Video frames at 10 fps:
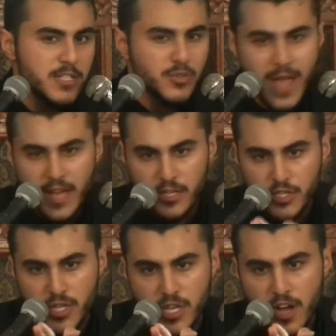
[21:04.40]

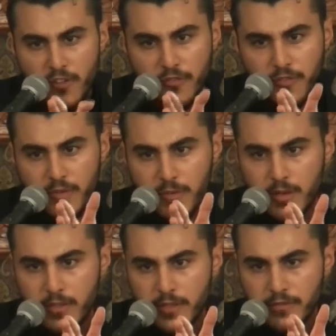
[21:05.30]
strategy of
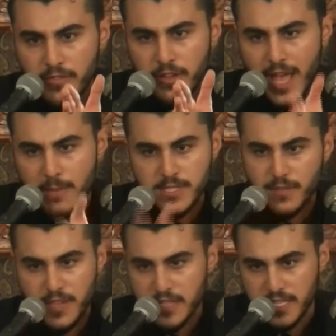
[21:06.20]
the camps
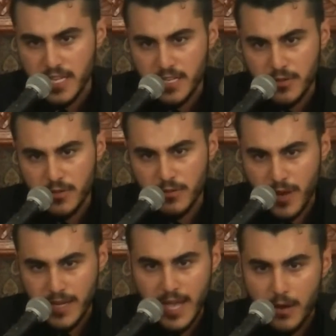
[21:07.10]
of Yazid
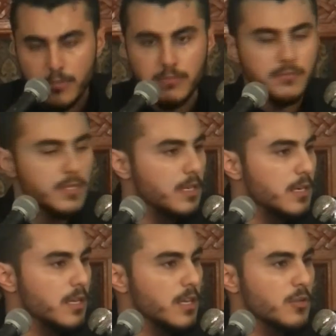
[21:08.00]
right now."
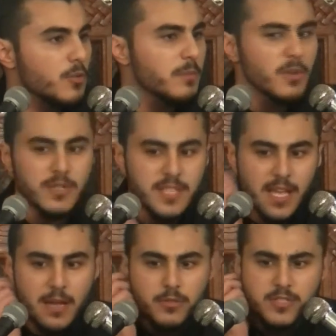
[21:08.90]
He said, "What do you mean, what's
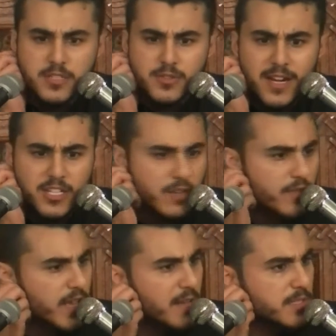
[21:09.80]
the strategy of
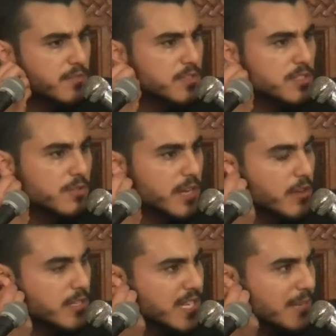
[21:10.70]
the camps of Yazid right now?"
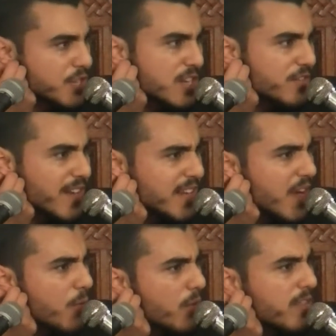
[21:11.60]
He said, "I'm trying to find
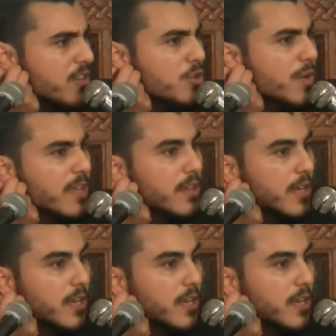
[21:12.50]
out, what are they doing?"